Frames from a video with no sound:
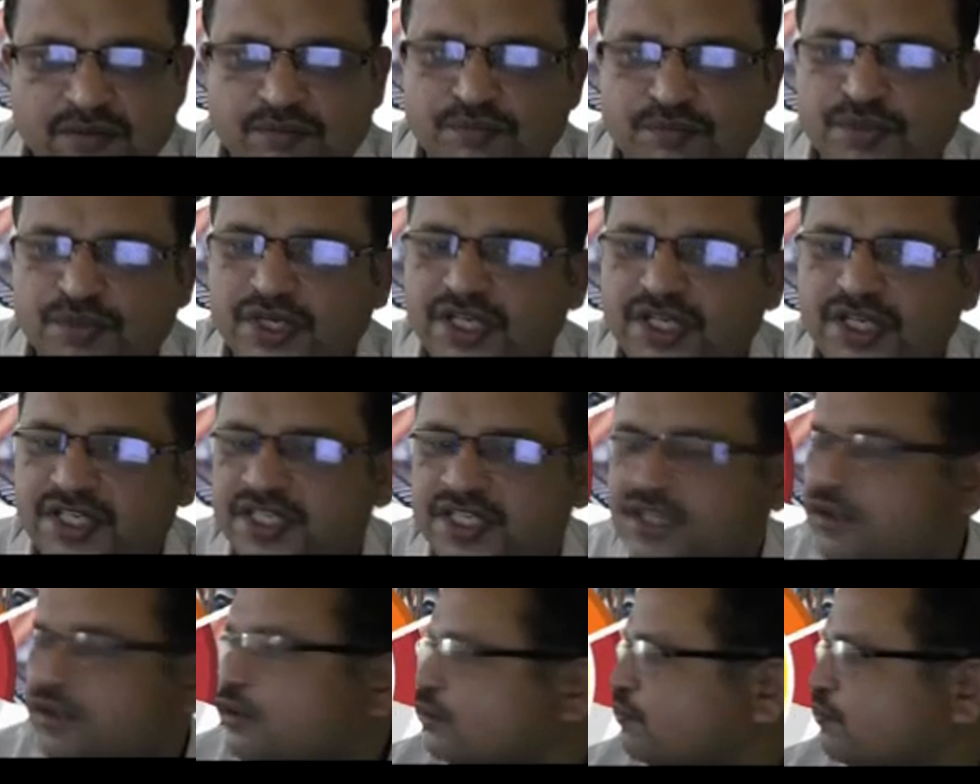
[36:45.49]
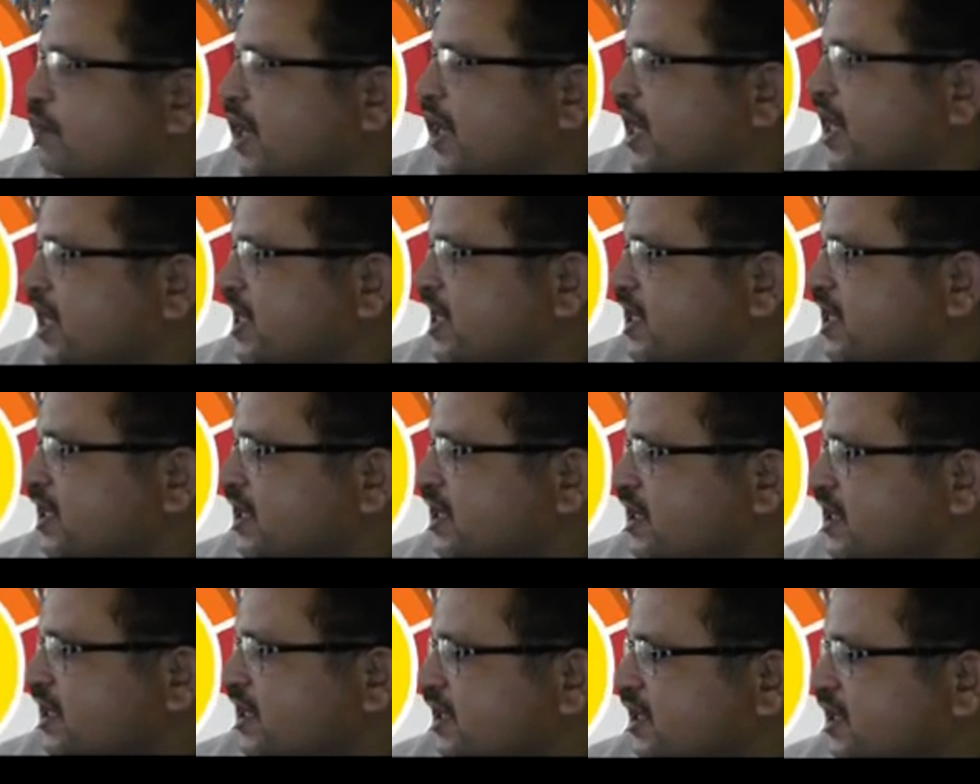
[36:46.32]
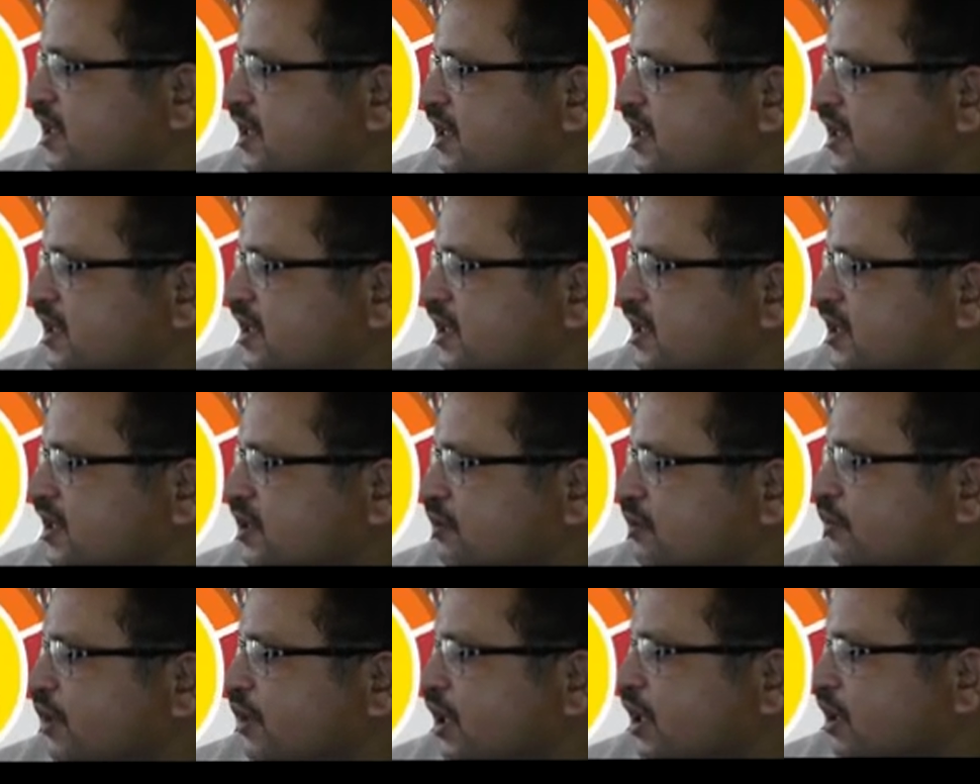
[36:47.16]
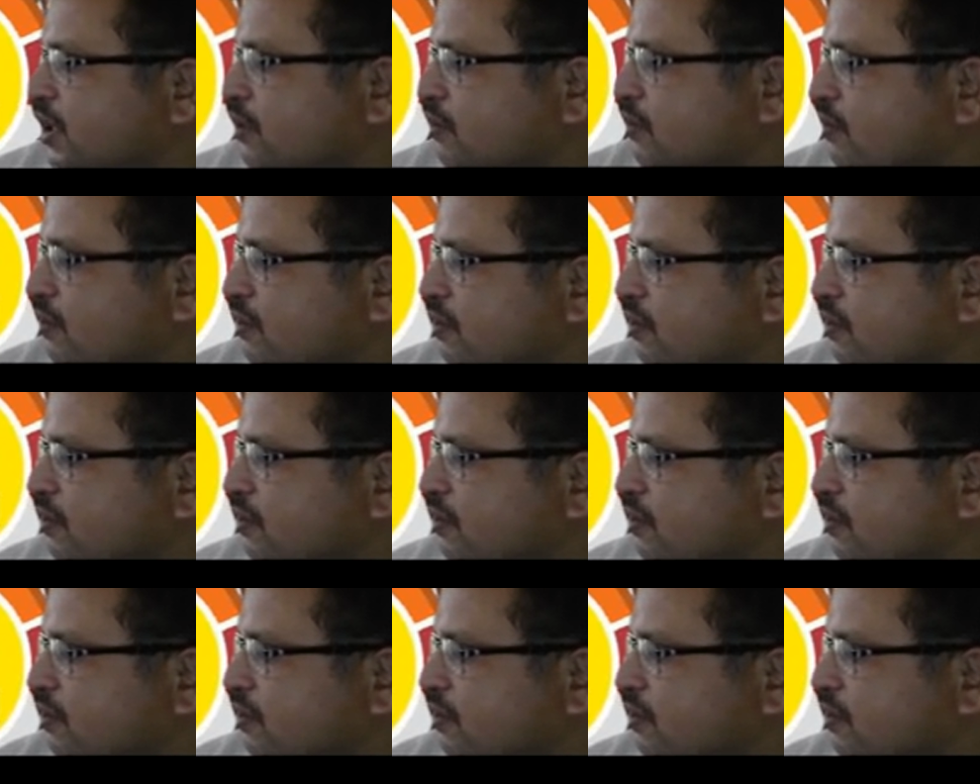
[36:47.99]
BT cube by 12.